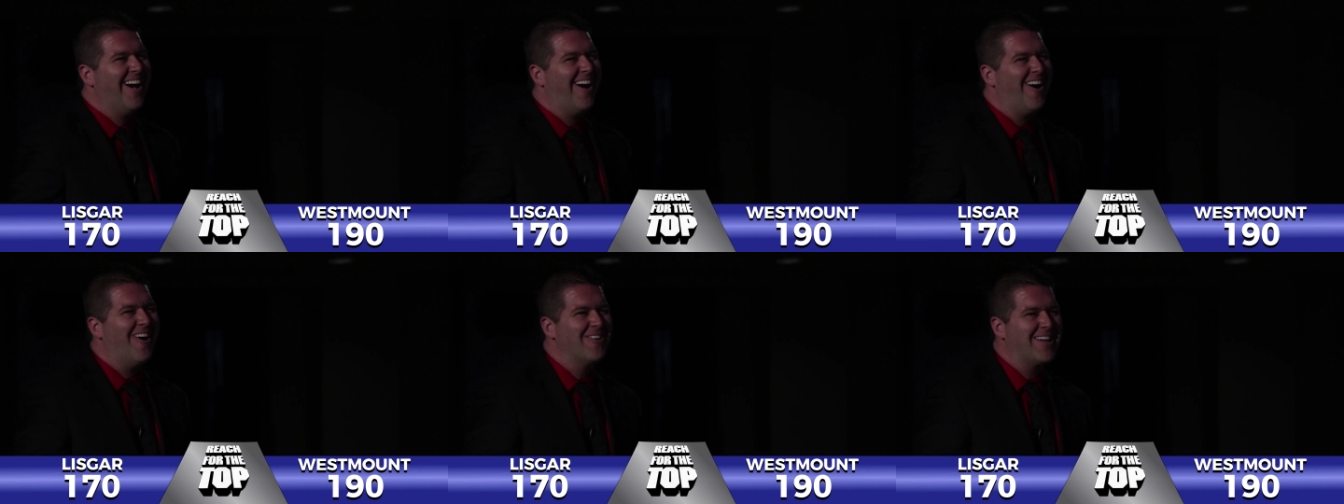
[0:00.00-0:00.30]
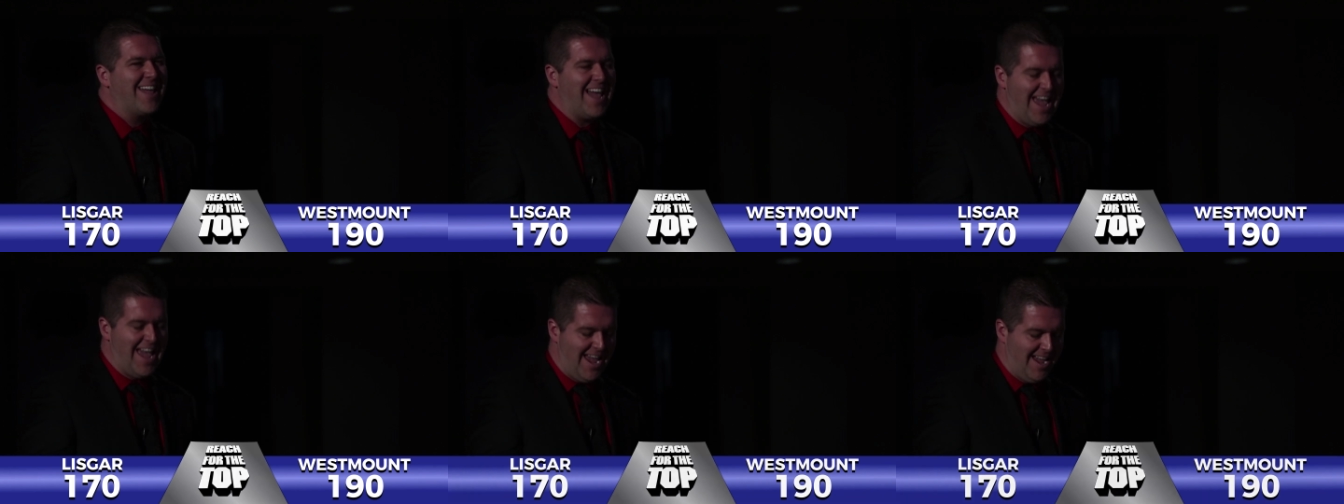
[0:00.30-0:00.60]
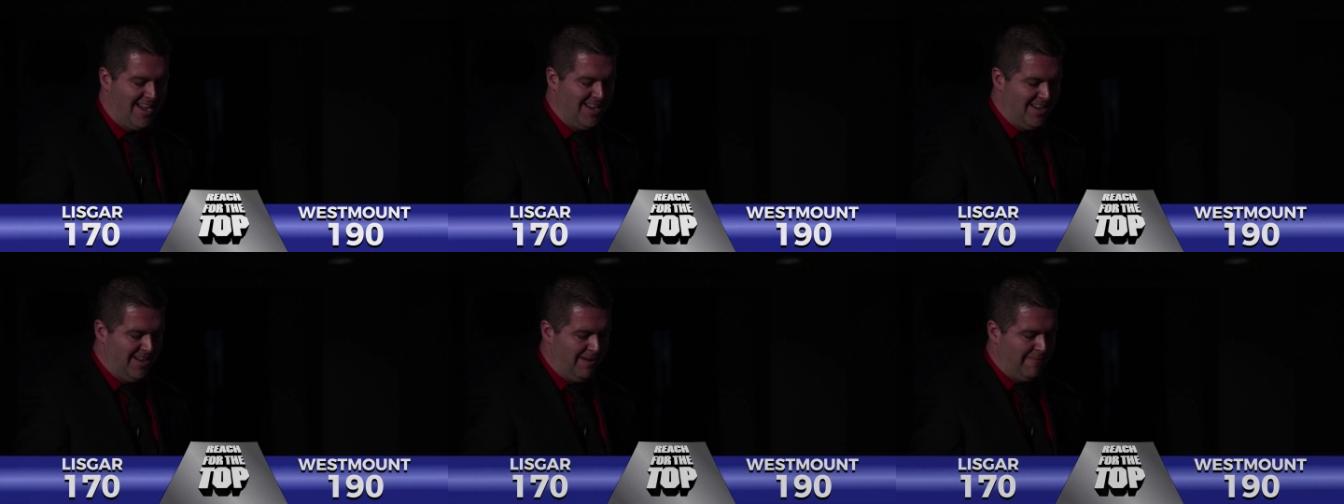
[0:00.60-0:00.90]
okay,
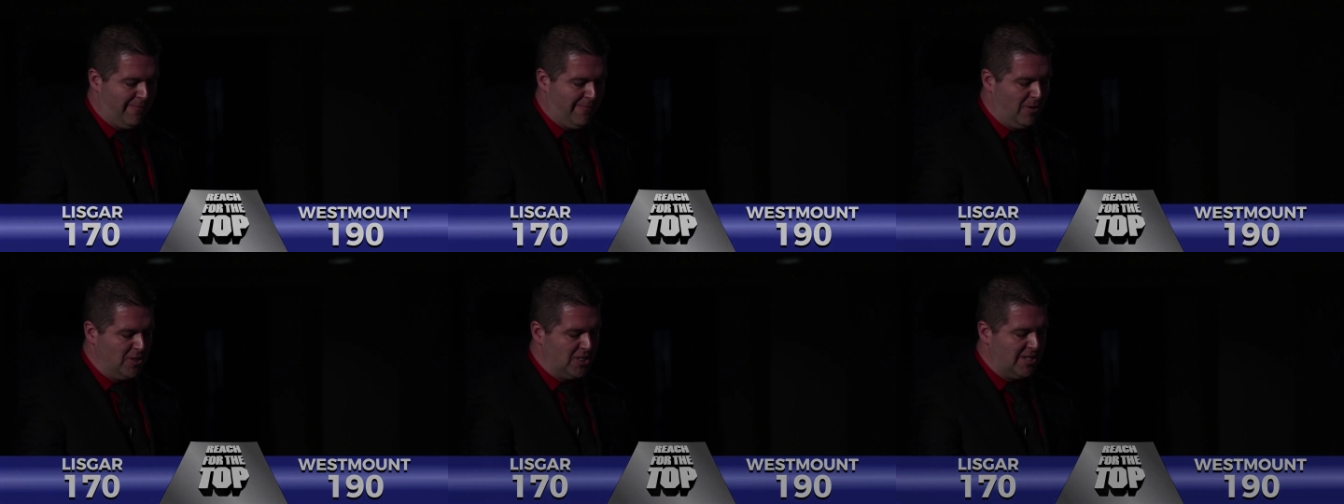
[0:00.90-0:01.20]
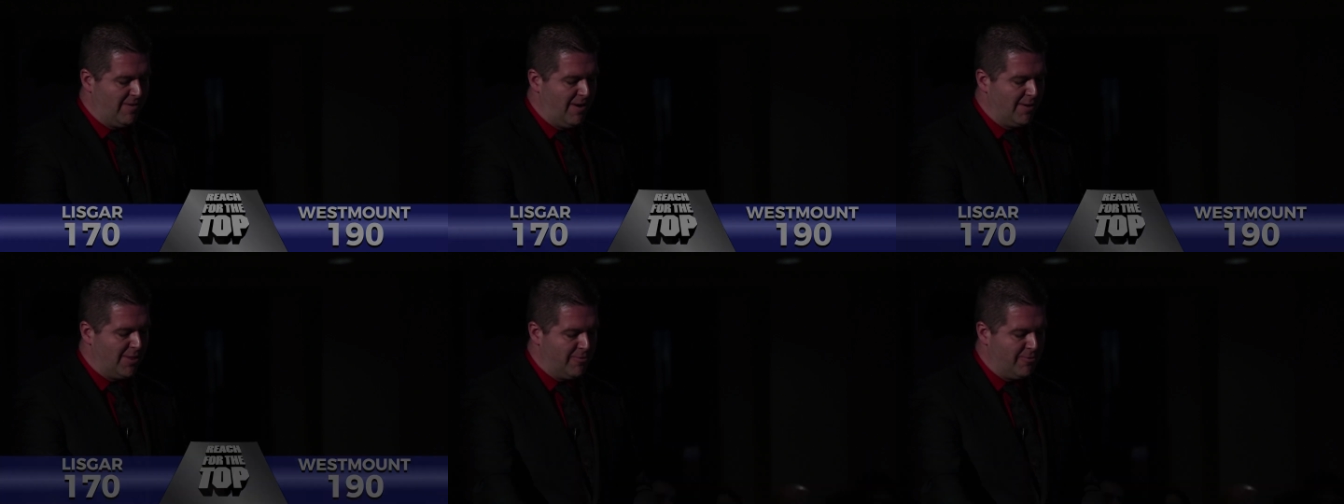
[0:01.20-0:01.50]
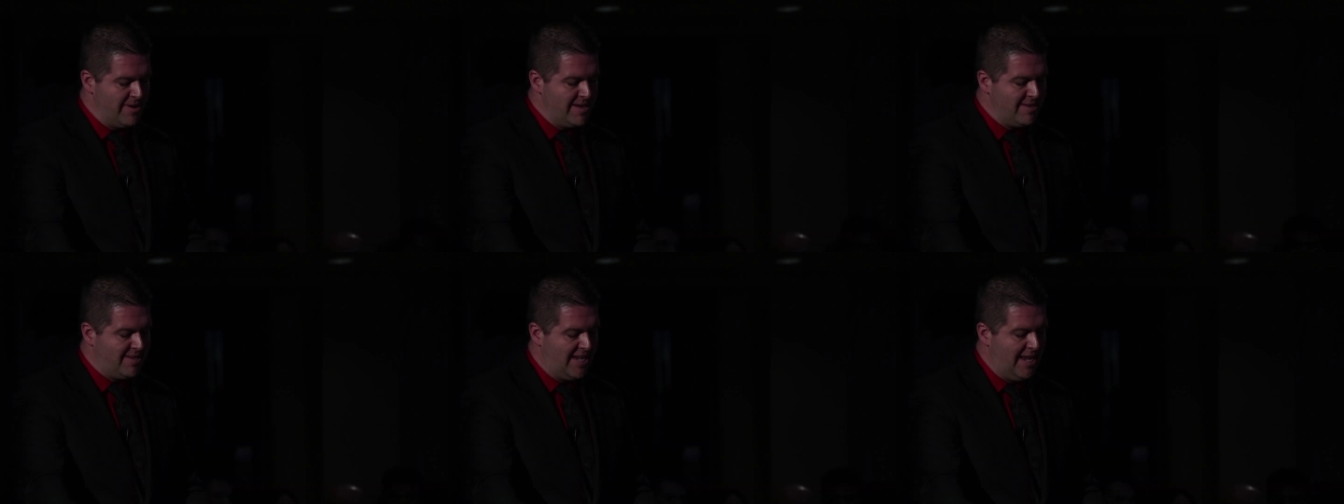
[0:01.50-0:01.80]
first of our
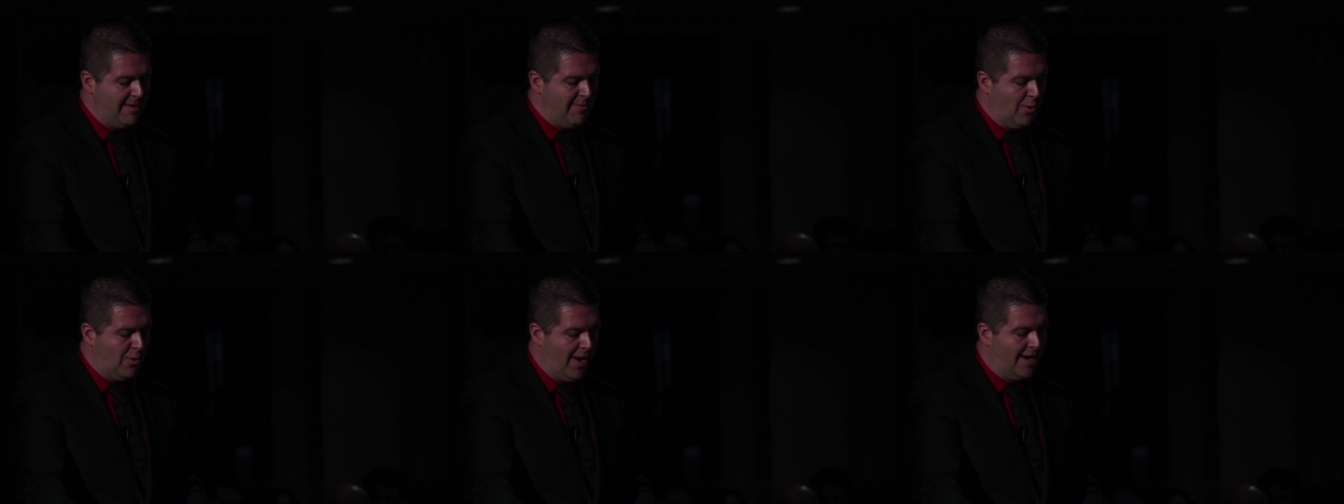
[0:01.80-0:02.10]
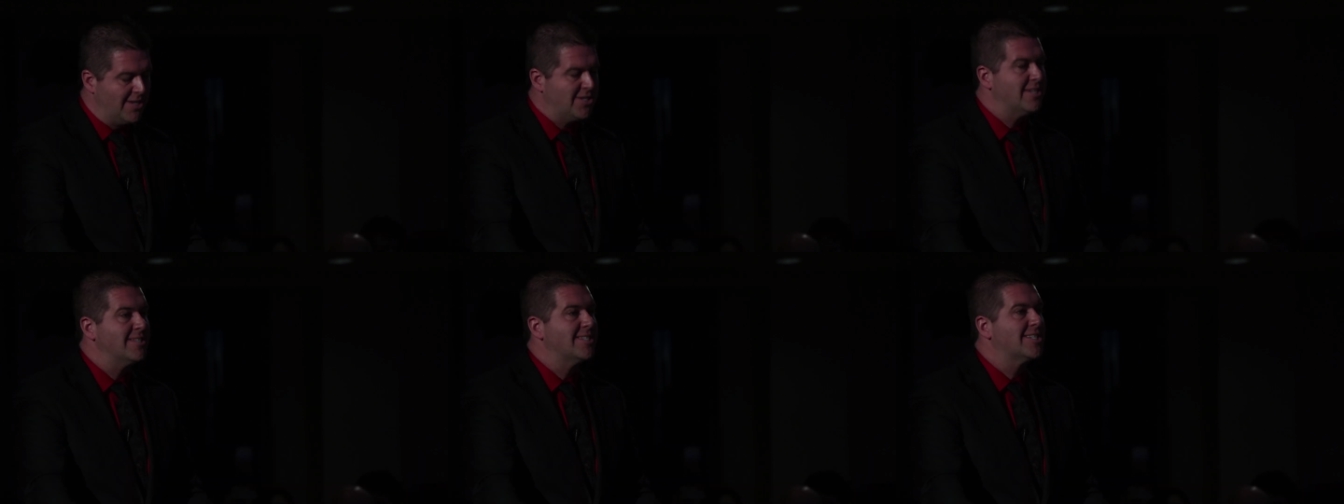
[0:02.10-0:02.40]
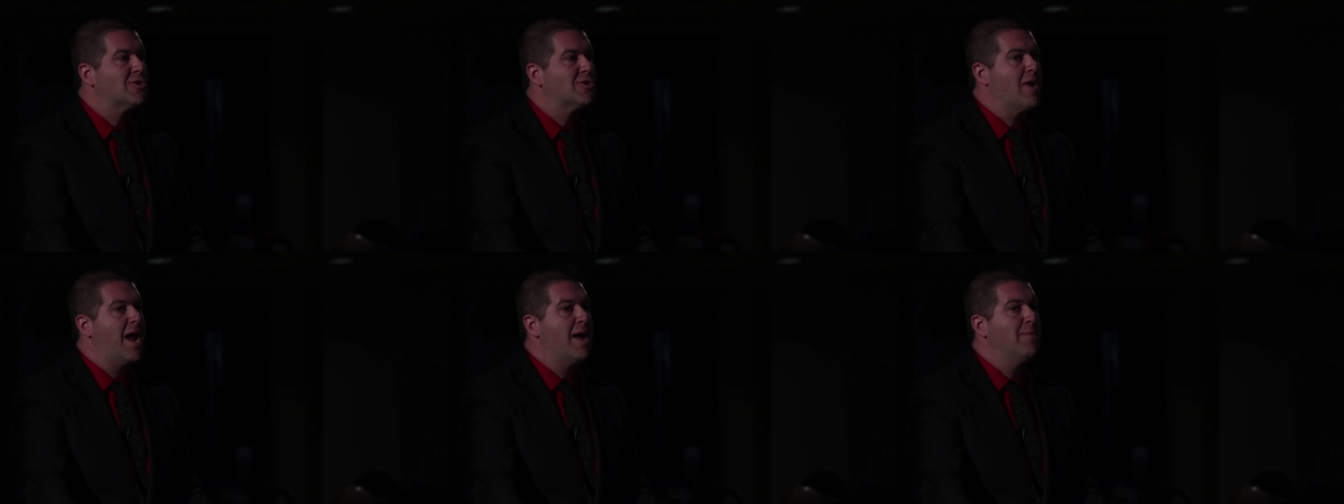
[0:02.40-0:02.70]
three team questions,
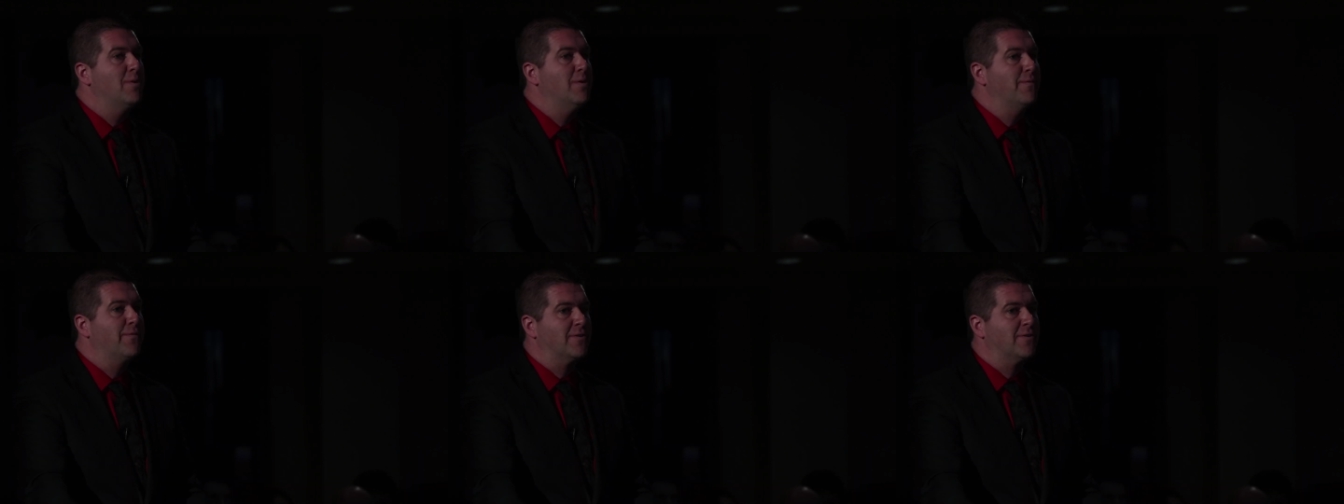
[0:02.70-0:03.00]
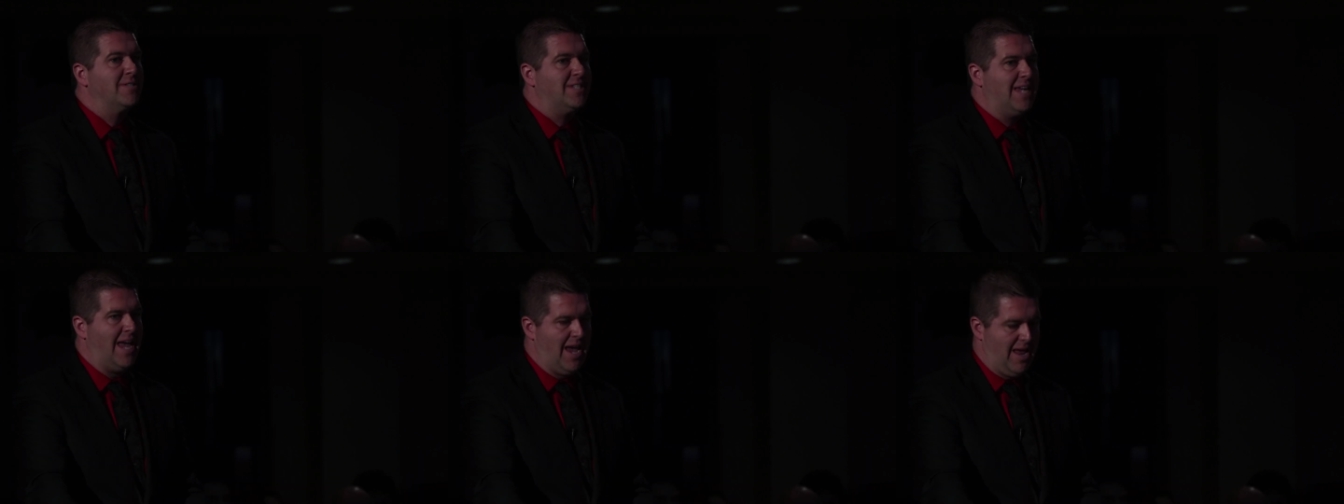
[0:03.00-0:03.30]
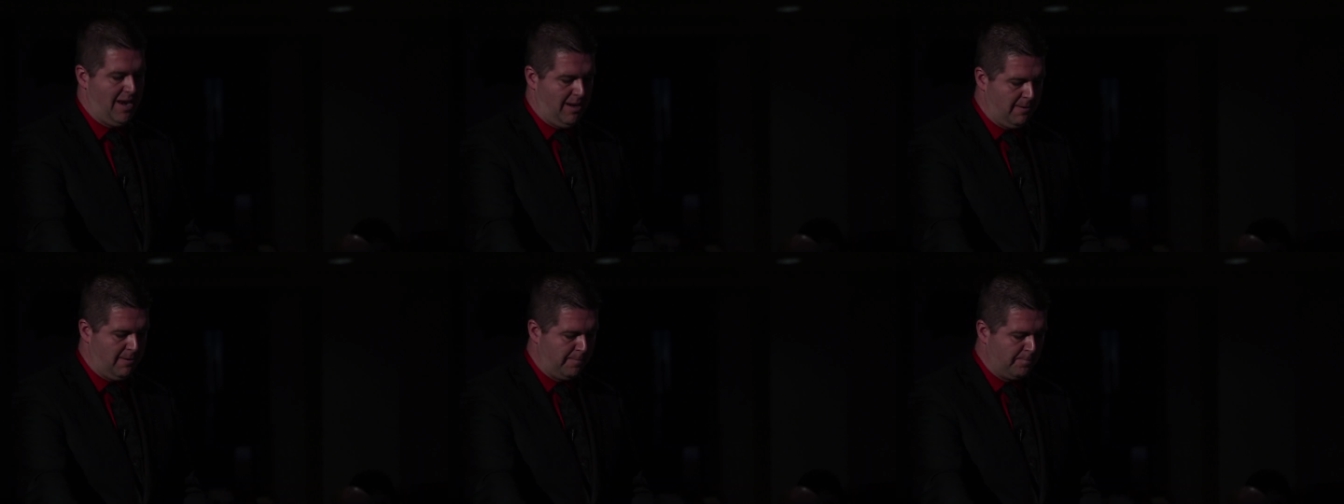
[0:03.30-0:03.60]
scramble for
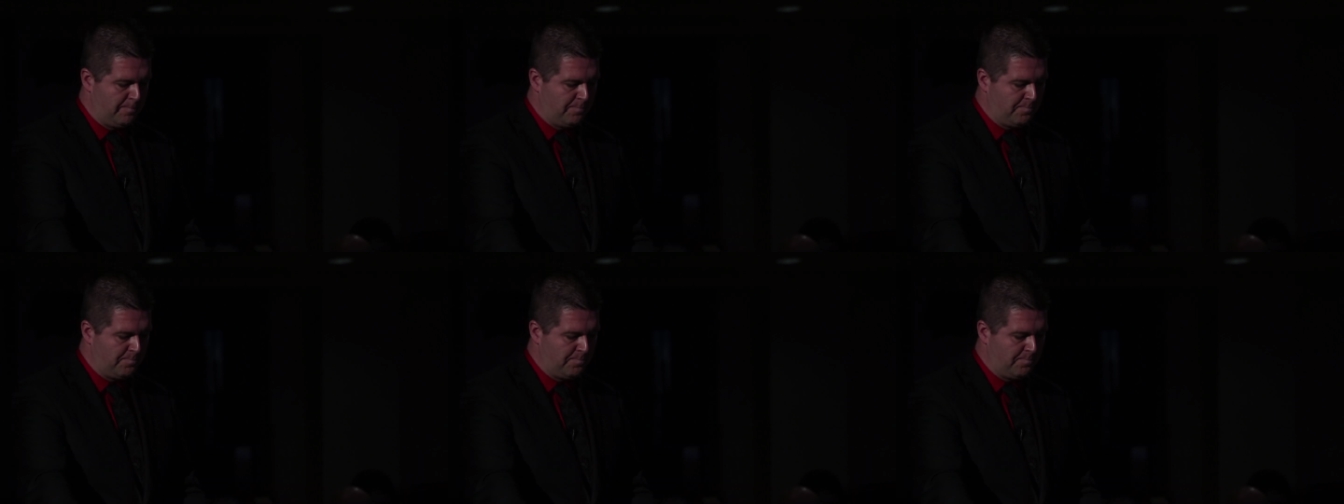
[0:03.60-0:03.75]
ten.